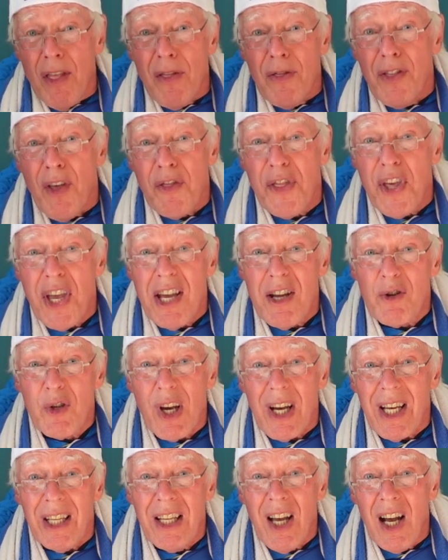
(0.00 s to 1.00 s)
the
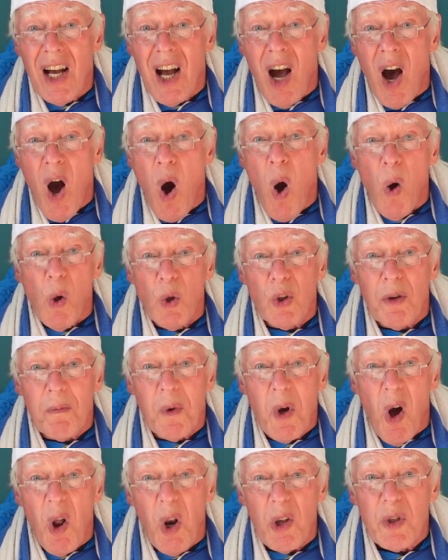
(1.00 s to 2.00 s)
theatre,
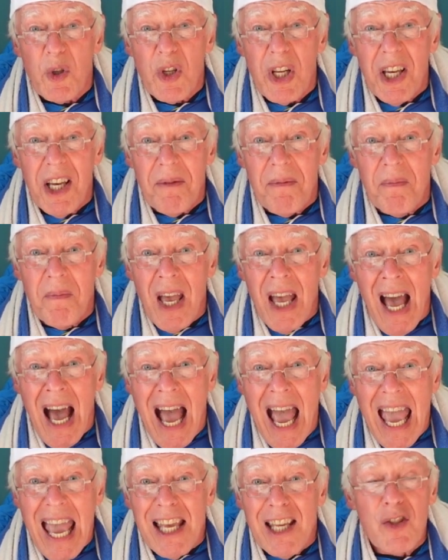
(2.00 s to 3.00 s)
Oldham Coliseum,
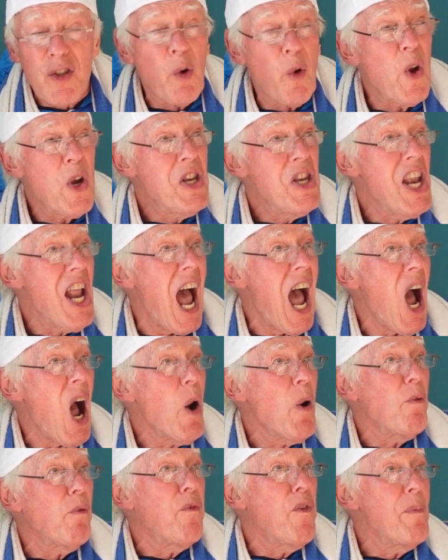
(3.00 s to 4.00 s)
is
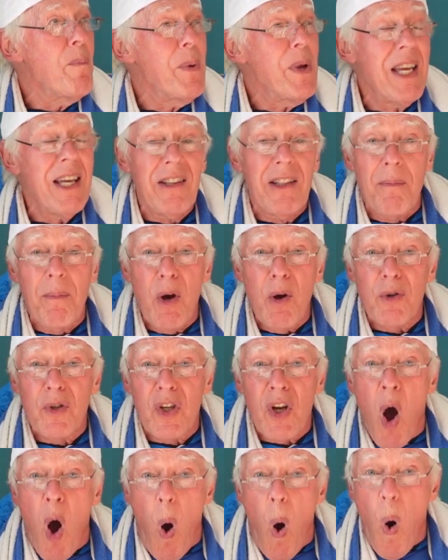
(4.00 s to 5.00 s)
renowned for being the
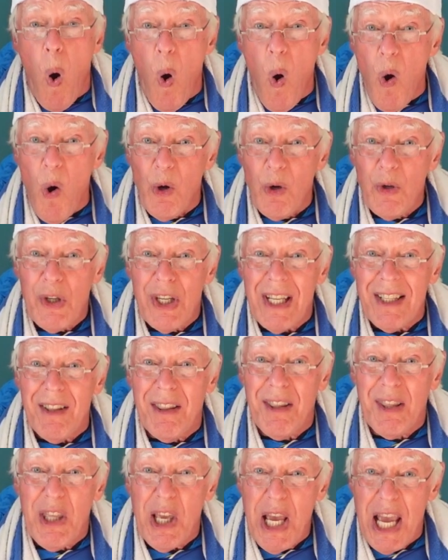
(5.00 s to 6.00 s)
most haunted
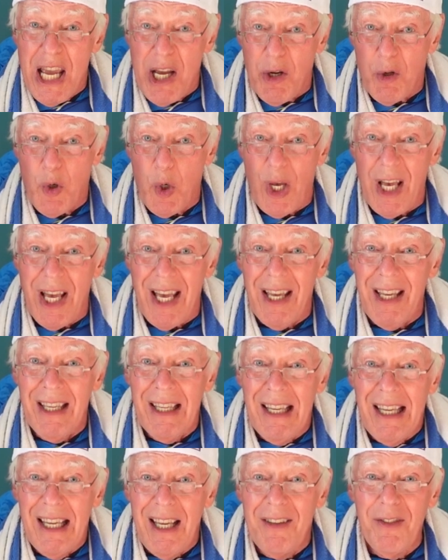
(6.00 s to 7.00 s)
theatre
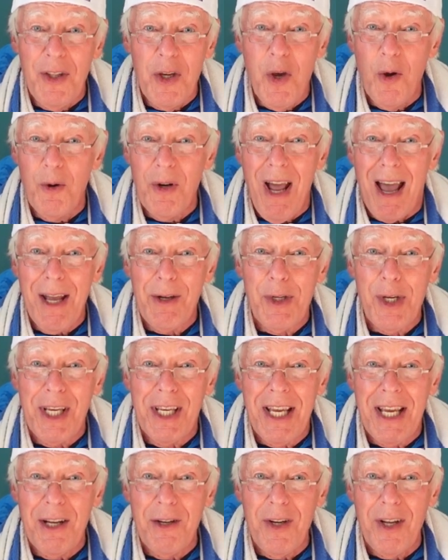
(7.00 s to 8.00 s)
in the United
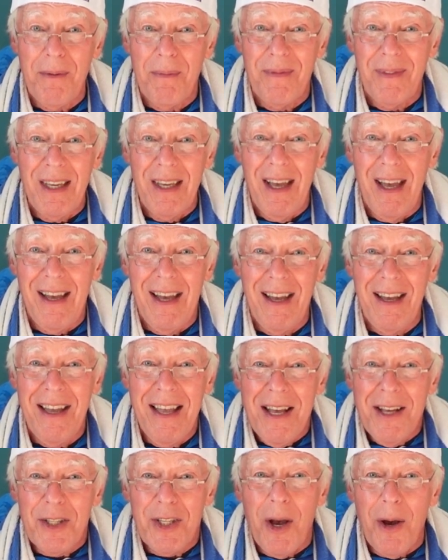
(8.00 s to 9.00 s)
Kingdom.
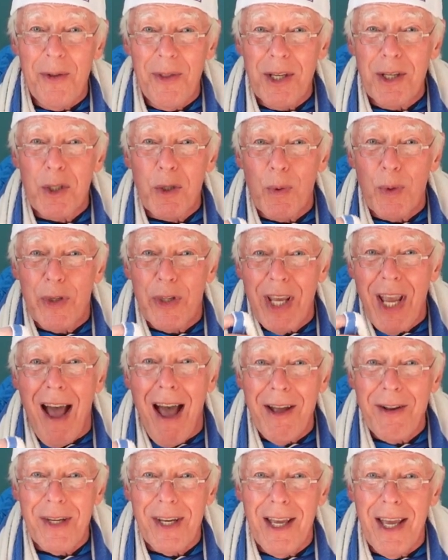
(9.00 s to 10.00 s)
So this was the
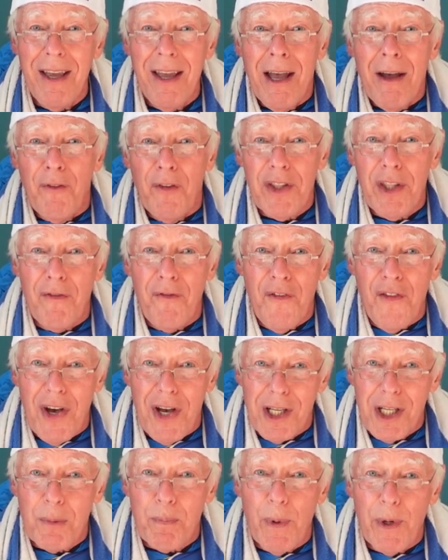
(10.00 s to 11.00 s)
idea for the
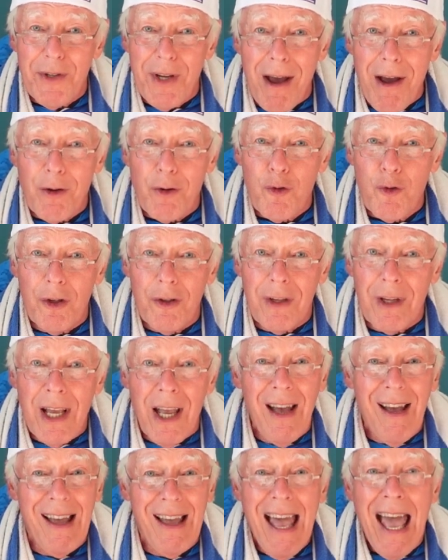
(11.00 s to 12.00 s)
first production.
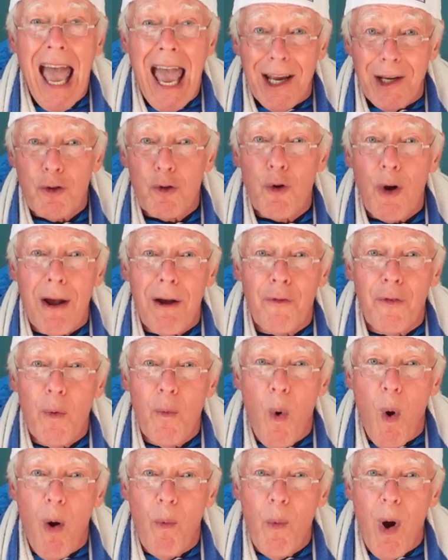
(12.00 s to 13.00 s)
Extract
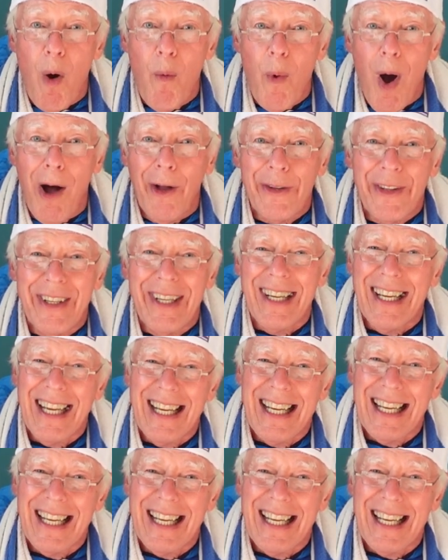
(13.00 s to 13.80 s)
from 111.